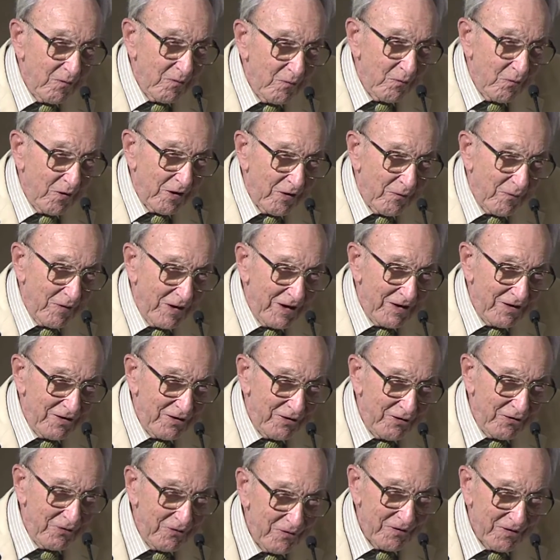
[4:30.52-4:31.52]
What do I
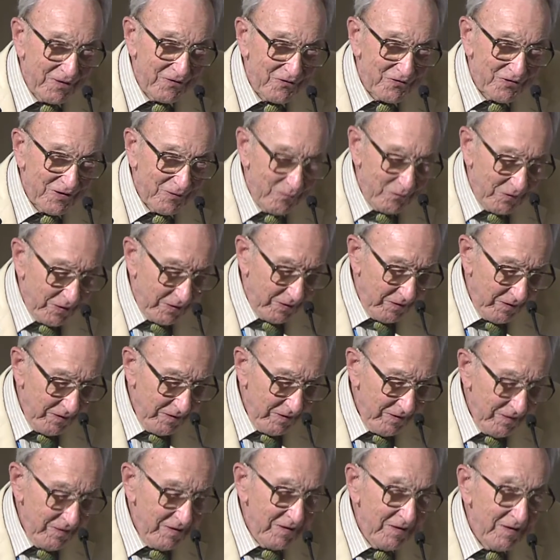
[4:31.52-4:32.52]
do? Can someone
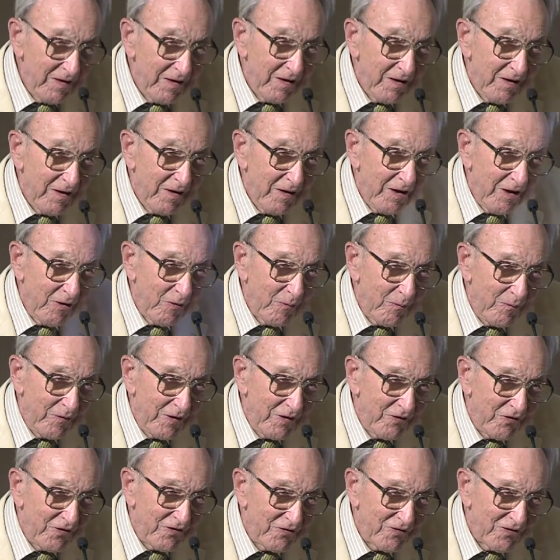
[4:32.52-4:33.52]
help me?
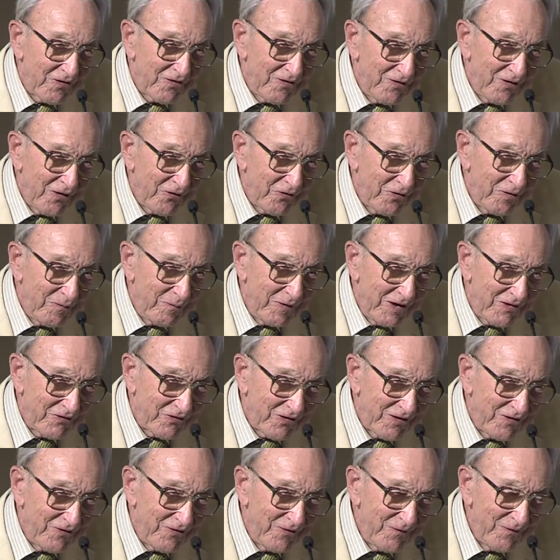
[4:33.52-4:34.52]
This is not the
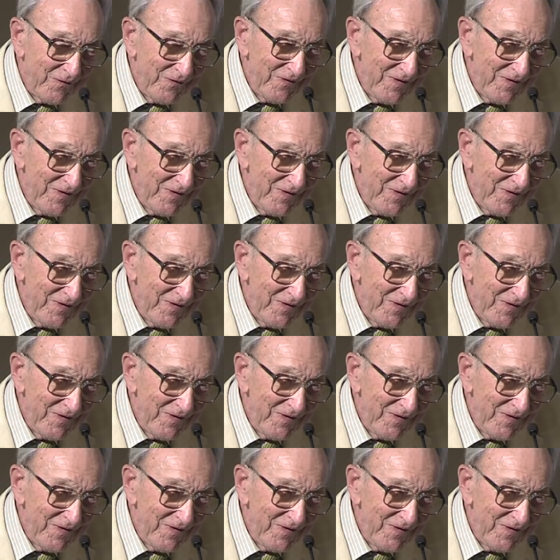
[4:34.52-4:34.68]
message.